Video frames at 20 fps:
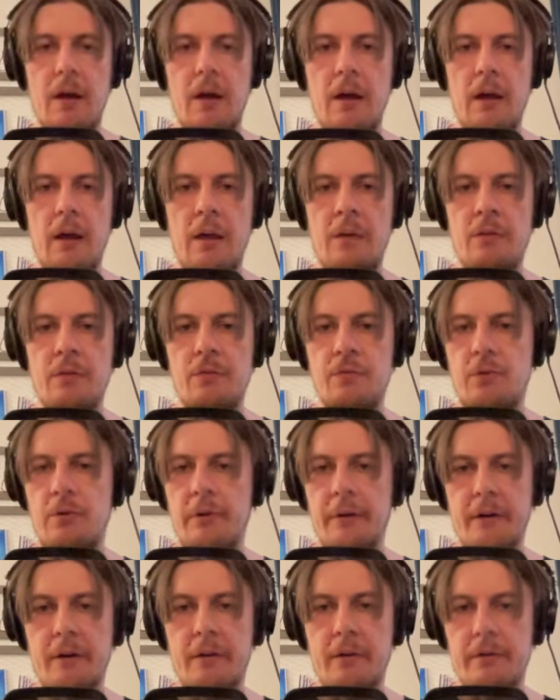and for
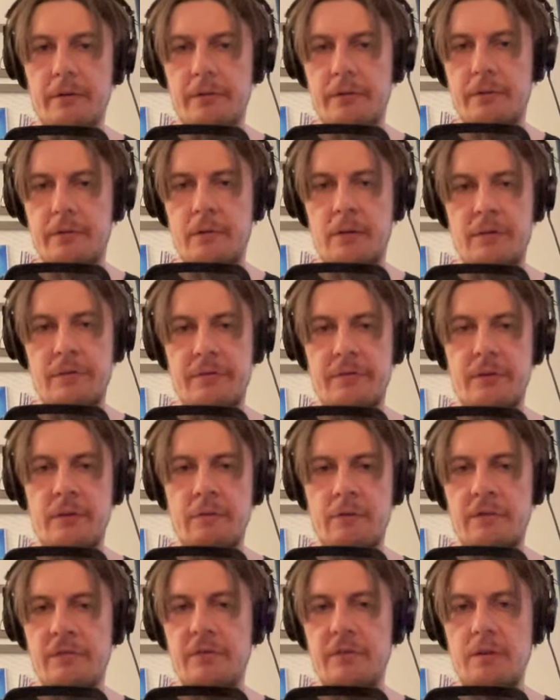record it's
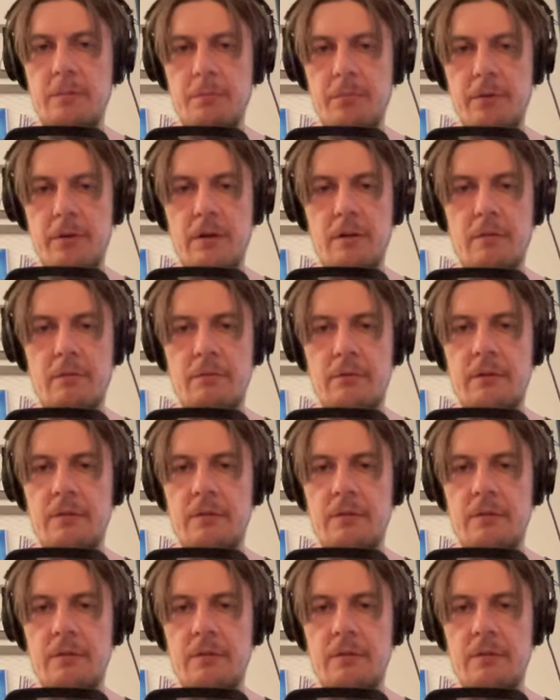even simpler